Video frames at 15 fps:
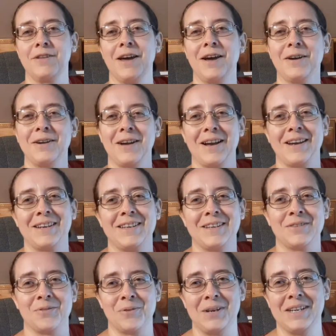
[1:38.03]
that I
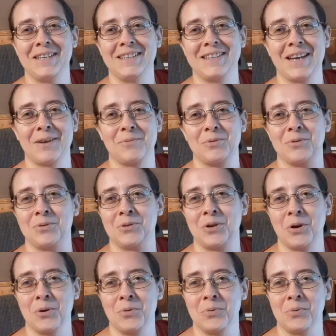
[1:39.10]
can read that will
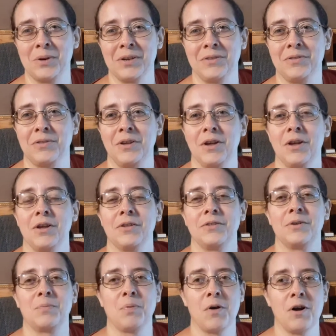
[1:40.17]
go with
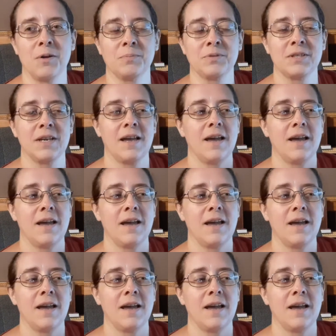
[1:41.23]
the prompts.